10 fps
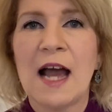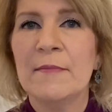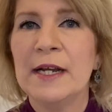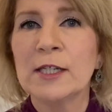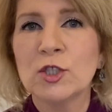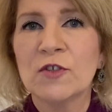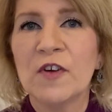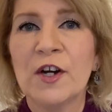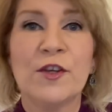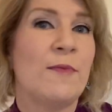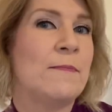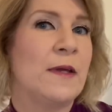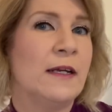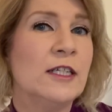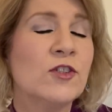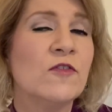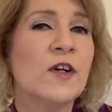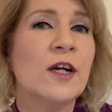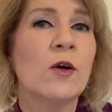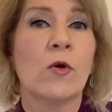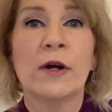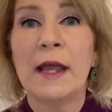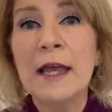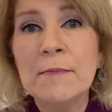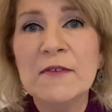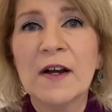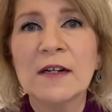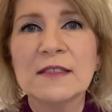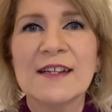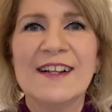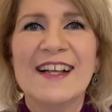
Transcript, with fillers: I'm an extrovert. You might be an introvert or an ambivert.